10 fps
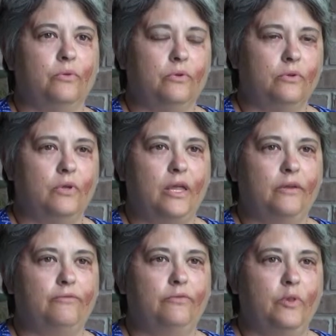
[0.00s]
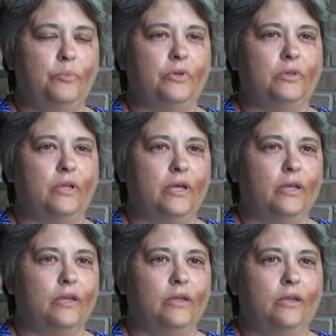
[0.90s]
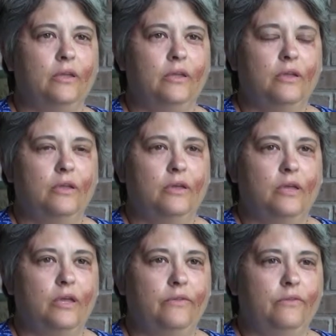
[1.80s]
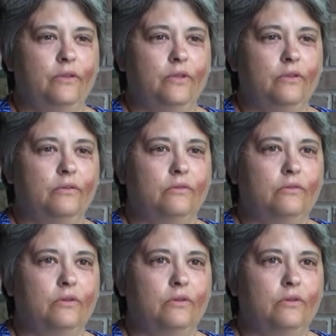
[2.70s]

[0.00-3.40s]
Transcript: we're kind of flipping like. And then